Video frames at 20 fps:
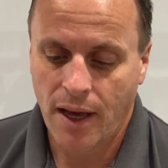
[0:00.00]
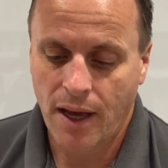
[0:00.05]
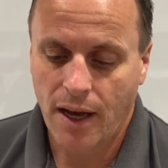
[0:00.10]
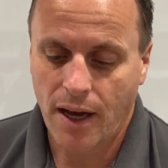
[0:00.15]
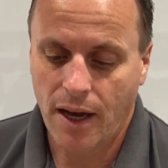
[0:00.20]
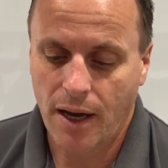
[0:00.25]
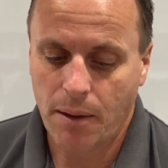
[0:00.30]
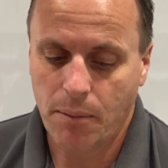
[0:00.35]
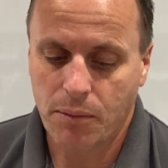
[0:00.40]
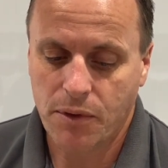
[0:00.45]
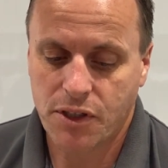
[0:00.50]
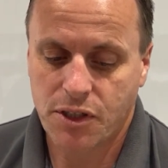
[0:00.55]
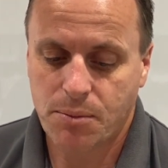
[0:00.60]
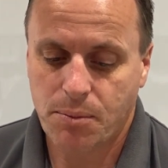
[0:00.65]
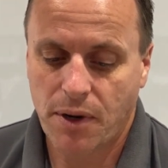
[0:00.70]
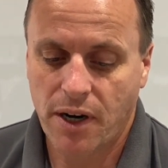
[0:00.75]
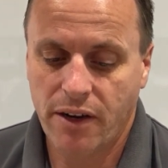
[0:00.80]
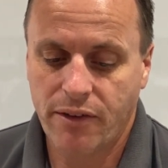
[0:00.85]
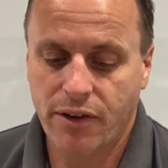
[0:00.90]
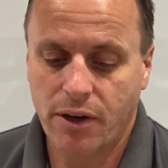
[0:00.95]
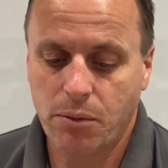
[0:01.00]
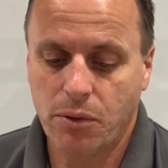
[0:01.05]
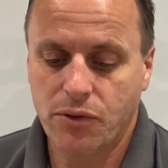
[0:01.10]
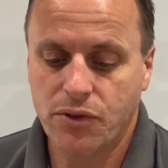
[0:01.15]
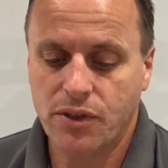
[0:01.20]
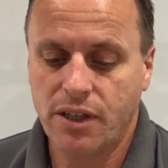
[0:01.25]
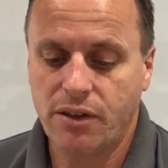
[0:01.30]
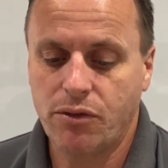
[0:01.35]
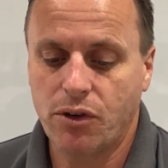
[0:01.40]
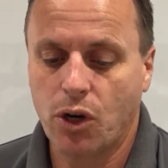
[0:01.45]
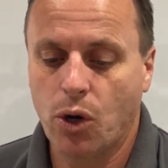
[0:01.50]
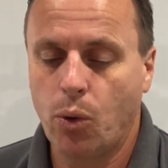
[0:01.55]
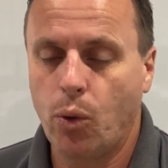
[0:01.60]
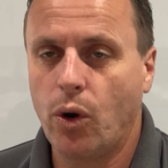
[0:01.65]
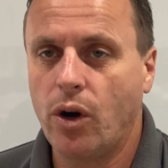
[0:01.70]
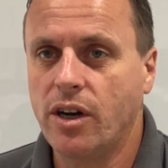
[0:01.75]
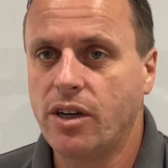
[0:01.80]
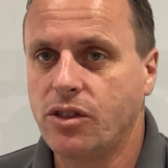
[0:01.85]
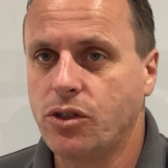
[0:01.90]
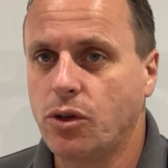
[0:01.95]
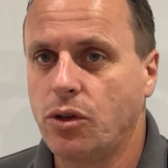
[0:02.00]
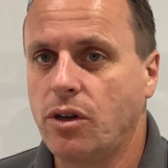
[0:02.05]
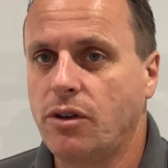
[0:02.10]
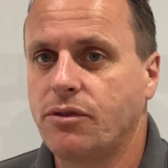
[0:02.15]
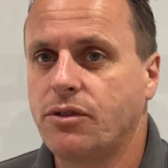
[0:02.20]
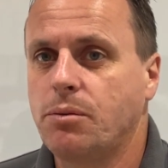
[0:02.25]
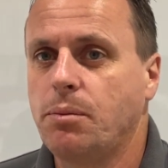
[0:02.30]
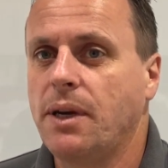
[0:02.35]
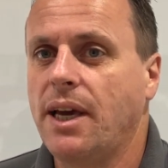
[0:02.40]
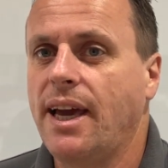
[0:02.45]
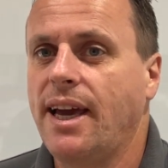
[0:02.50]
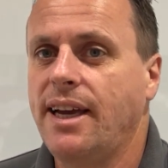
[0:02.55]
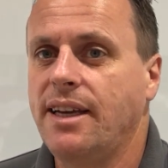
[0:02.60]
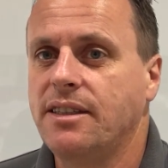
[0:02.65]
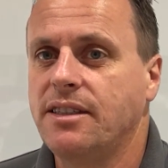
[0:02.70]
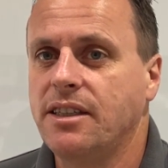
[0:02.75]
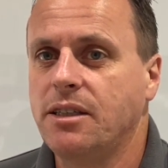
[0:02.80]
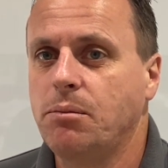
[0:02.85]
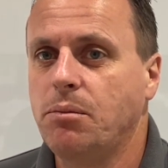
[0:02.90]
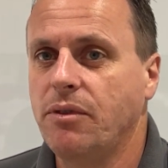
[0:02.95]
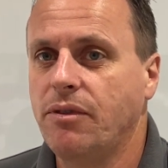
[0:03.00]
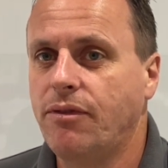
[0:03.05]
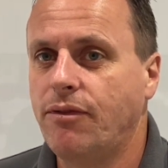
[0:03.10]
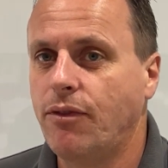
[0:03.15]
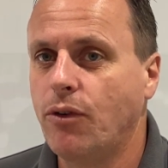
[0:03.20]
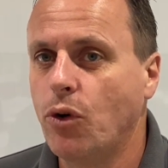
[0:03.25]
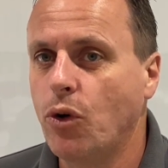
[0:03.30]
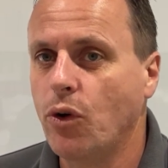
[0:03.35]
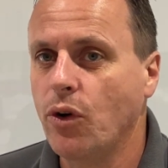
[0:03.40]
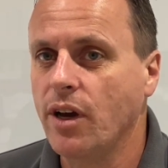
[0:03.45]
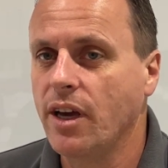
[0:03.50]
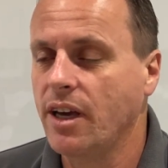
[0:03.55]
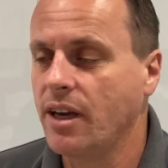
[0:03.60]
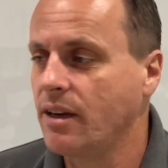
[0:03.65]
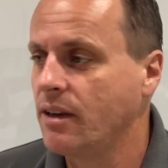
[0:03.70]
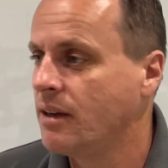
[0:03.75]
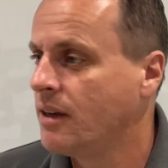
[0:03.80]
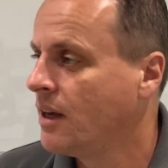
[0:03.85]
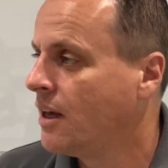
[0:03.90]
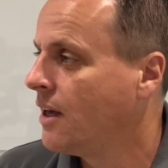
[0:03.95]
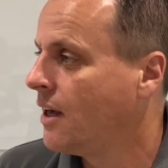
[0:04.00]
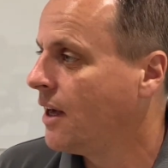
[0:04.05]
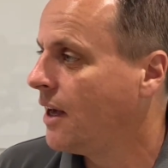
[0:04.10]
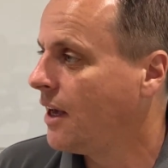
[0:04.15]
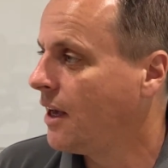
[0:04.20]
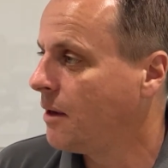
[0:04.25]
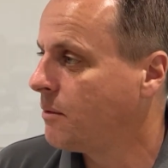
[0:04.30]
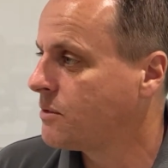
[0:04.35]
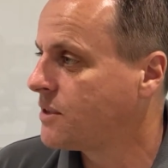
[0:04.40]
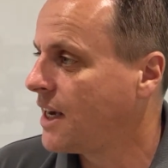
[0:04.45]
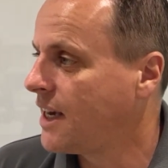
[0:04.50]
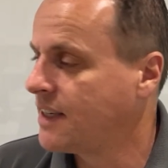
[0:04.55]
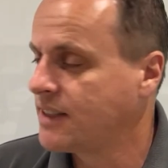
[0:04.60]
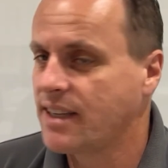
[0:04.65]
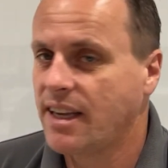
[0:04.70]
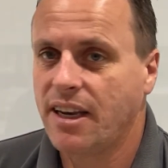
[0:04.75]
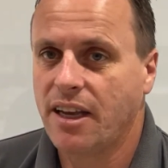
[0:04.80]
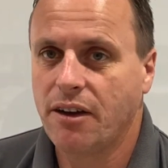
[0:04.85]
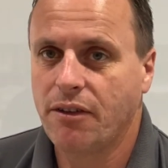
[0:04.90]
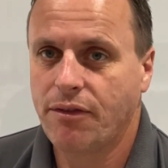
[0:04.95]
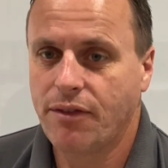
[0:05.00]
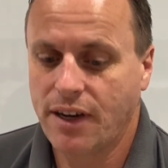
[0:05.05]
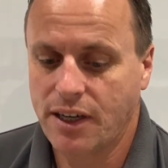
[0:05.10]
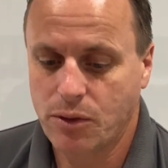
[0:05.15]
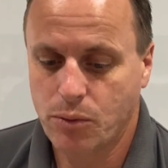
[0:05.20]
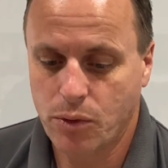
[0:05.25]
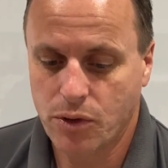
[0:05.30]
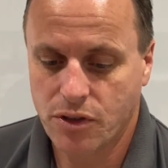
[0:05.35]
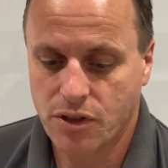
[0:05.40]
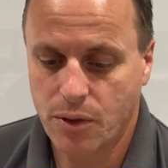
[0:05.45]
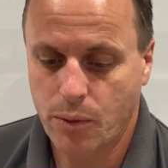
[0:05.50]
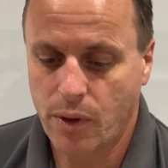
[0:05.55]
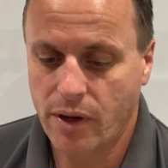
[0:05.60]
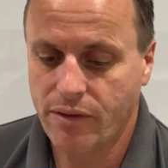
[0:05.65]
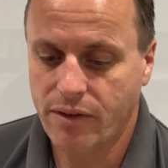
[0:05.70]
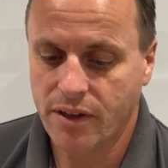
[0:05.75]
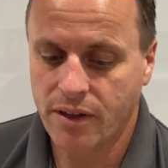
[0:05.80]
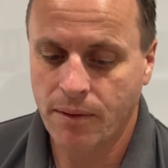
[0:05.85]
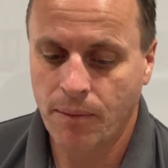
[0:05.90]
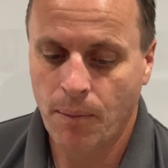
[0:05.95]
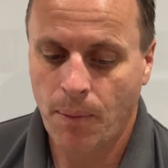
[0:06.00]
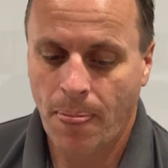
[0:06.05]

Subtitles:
The spray foam obviously requires your loft to be heated before it takes any effect whatsoever.